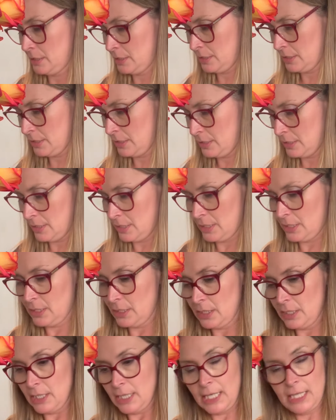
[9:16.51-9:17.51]

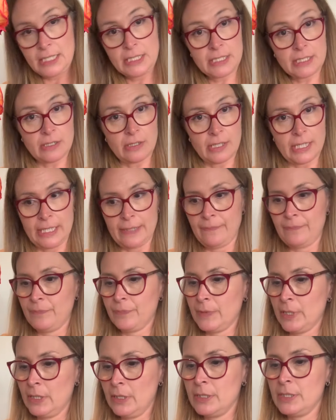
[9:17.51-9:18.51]
hand tie.
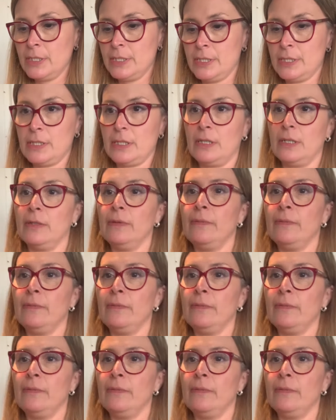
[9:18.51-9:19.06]
So